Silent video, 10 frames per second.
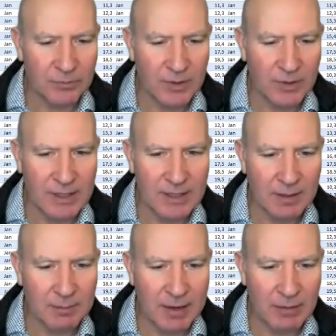so here's
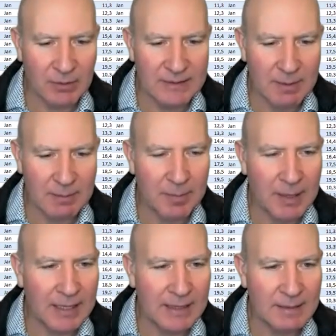our payroll
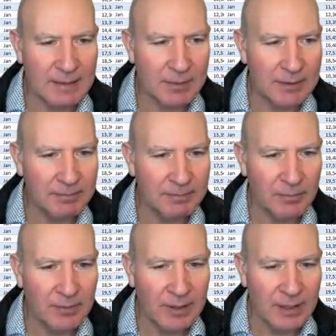planning template.
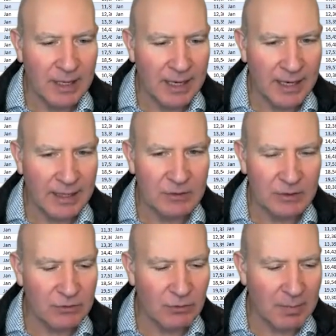And
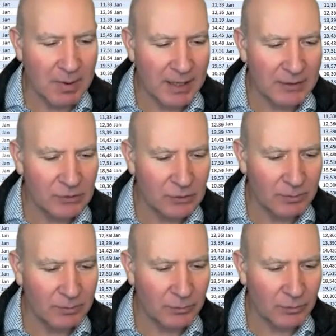just to remind
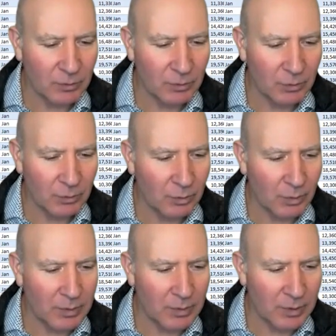you,
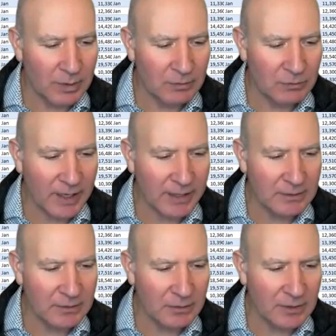what we were trying
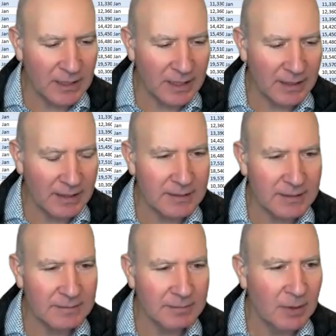to do here
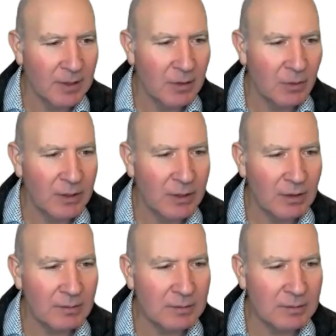is we're
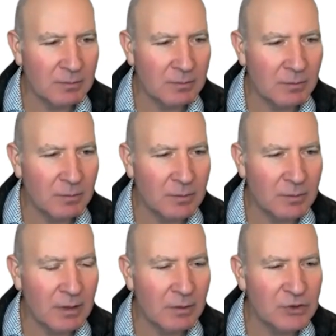going to
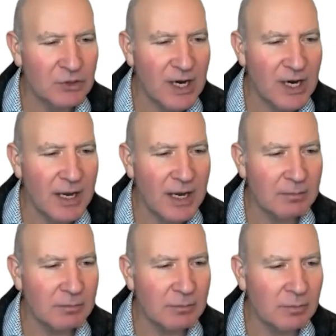share
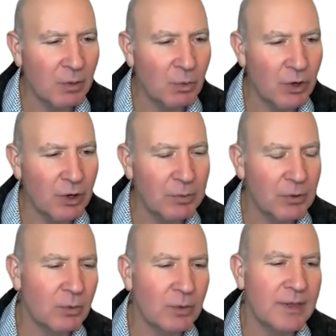a
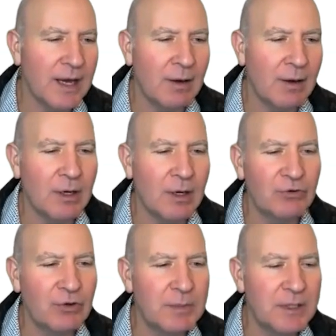workbook with our
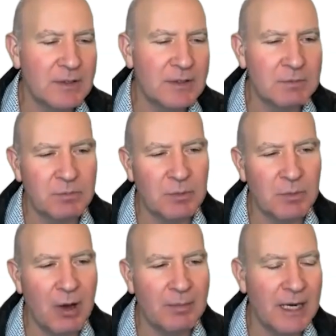contributors,
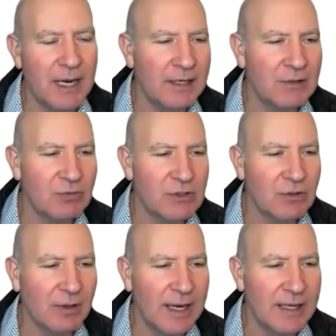department heads,
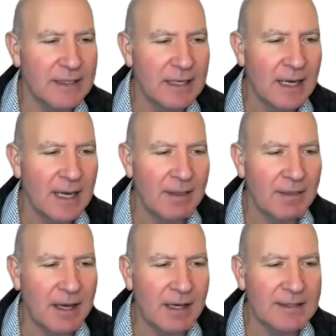regional heads,
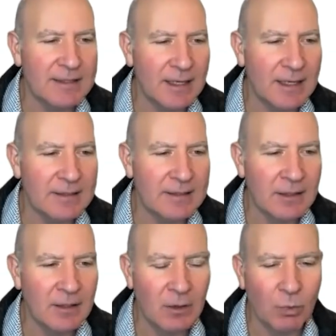and they're going to tell us
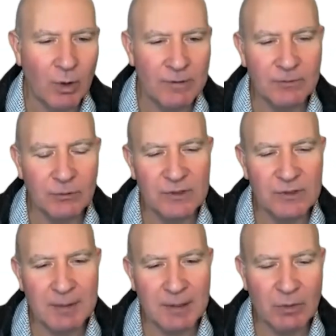what
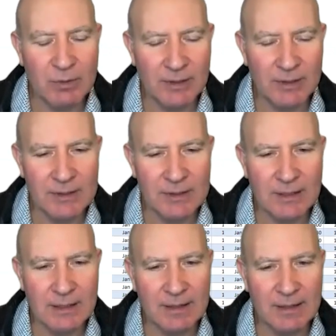full-time equivalent
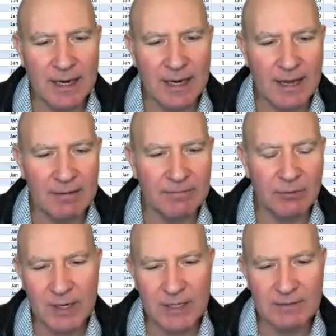they're going to have for
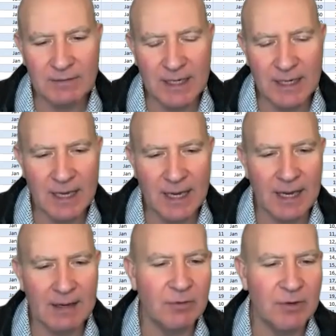the rest of the year
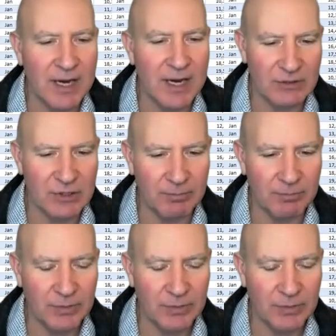and for next year.